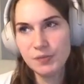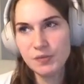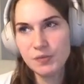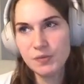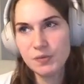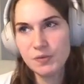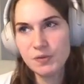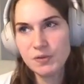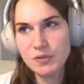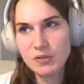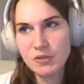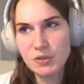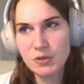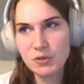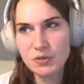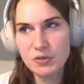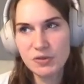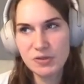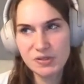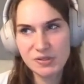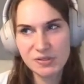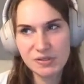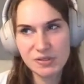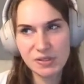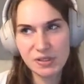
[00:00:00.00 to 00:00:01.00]
So
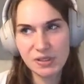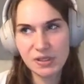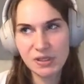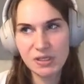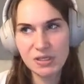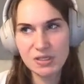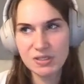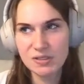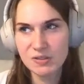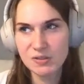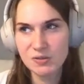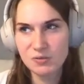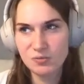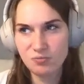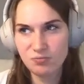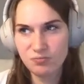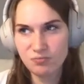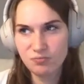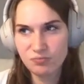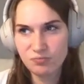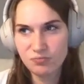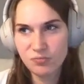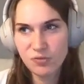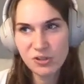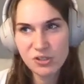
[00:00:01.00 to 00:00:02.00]
this is
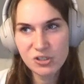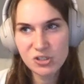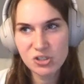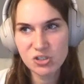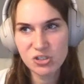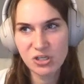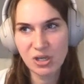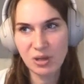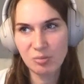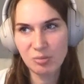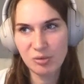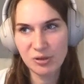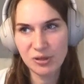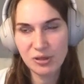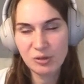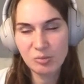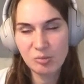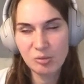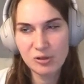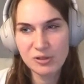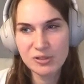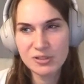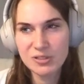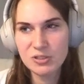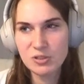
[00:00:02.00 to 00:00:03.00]
really just
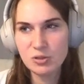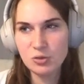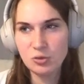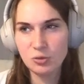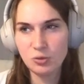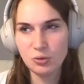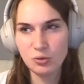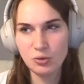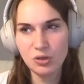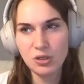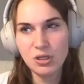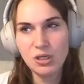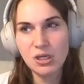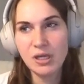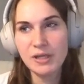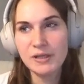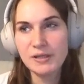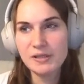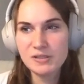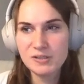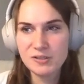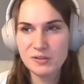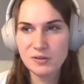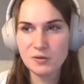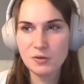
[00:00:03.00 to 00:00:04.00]
applicable to, at
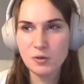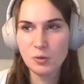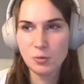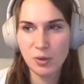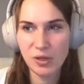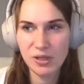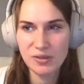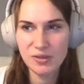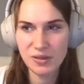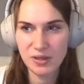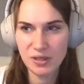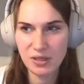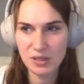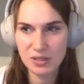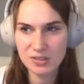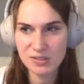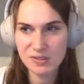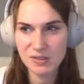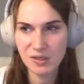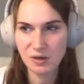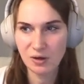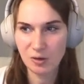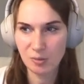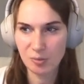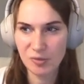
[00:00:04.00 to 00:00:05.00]
least the way they
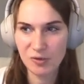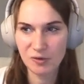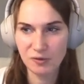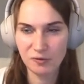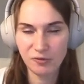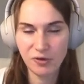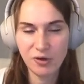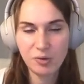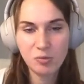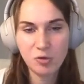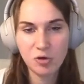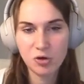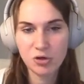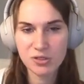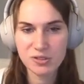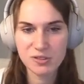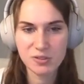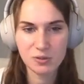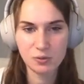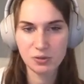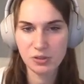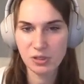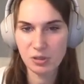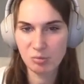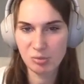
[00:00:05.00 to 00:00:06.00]
set up their framework, it's
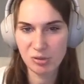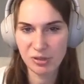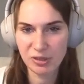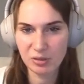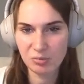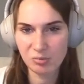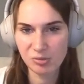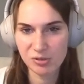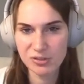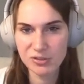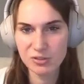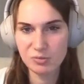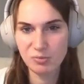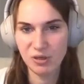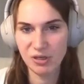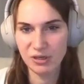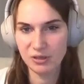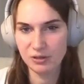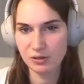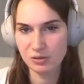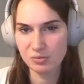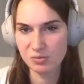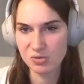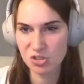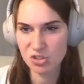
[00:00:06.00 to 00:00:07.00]
only applicable to
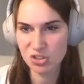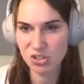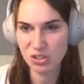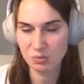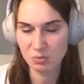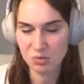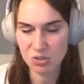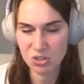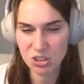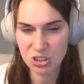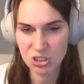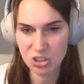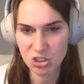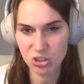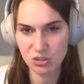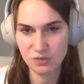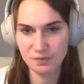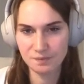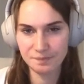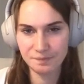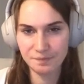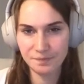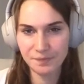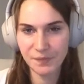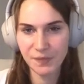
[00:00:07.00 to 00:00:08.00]
medical image segmentation.
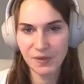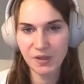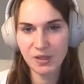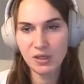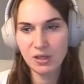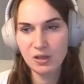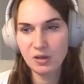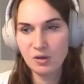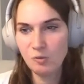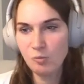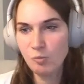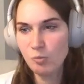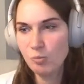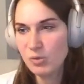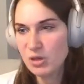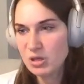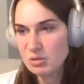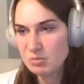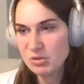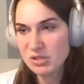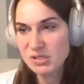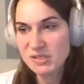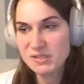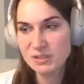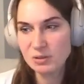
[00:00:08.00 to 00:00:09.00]

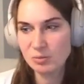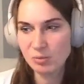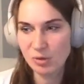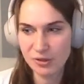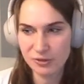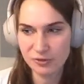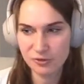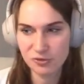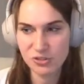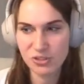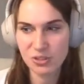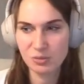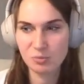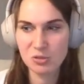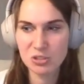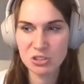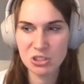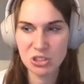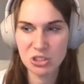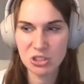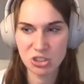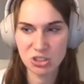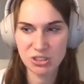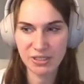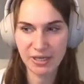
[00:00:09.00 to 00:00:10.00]
Maybe some other
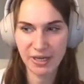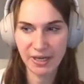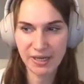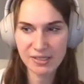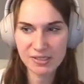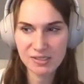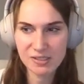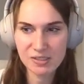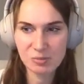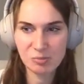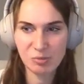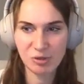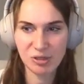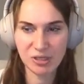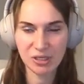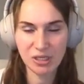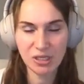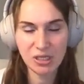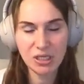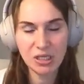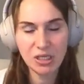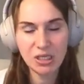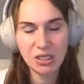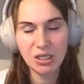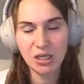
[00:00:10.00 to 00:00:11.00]
segmentation tasks, but
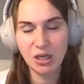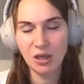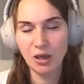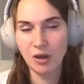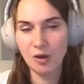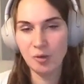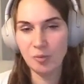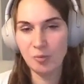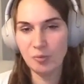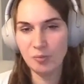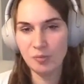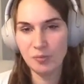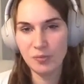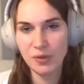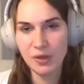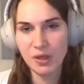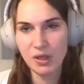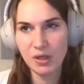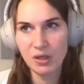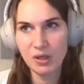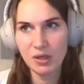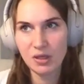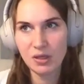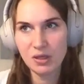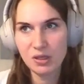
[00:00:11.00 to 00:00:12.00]

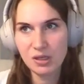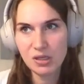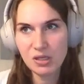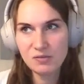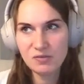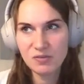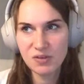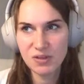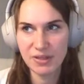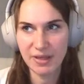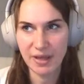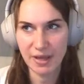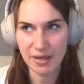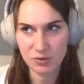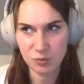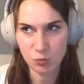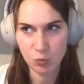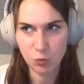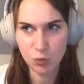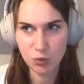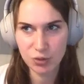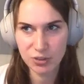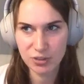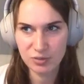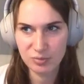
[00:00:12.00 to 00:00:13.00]
even that
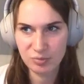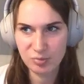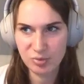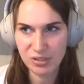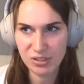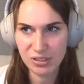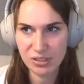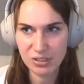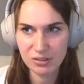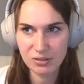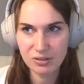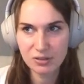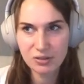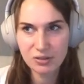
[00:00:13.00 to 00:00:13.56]
wouldn't be